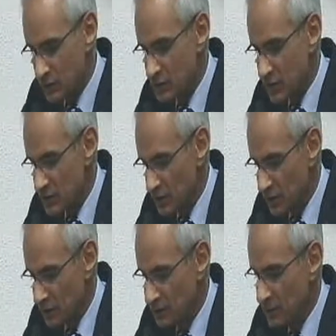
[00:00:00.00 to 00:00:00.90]

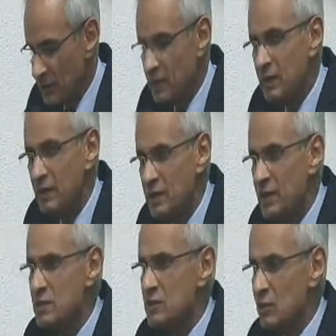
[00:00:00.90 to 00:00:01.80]
Jaishankar,
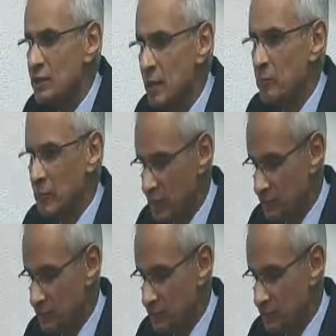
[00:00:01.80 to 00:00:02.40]
India's contemporary